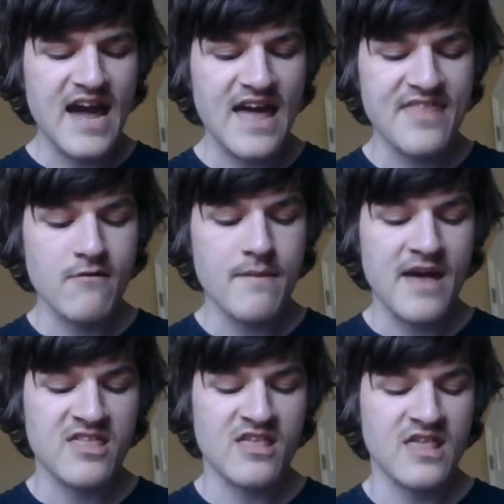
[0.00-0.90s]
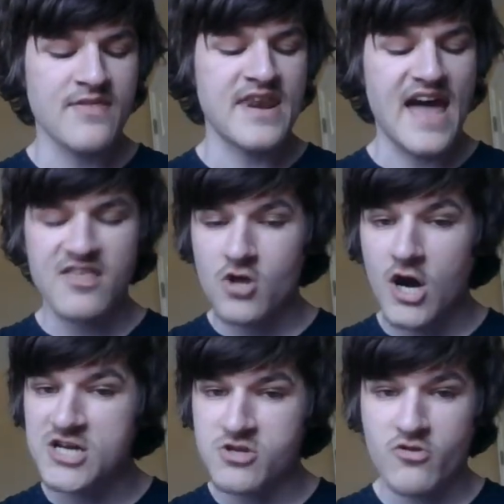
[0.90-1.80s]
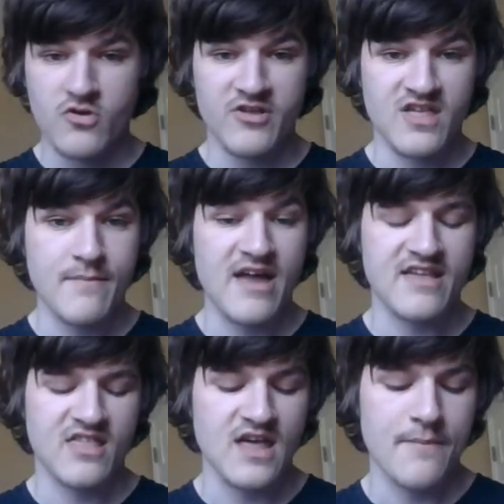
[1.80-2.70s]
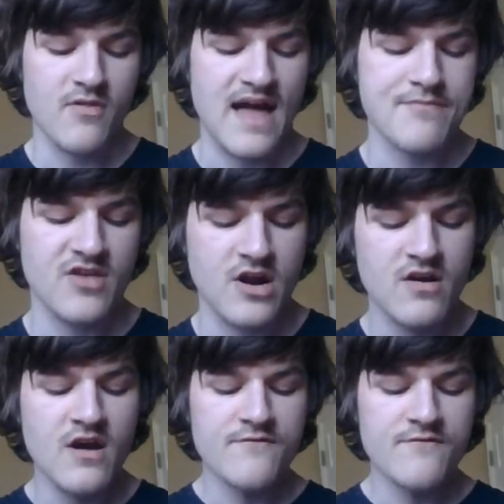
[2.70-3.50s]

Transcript: And then we basically see the next caution this race come out a couple laps later